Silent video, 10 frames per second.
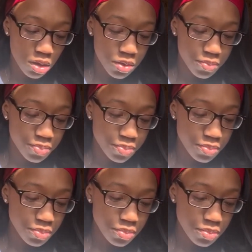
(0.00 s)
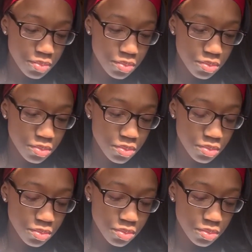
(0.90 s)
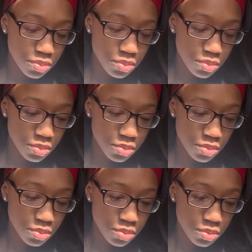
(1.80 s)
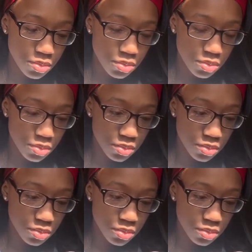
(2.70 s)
The person shown says nothing.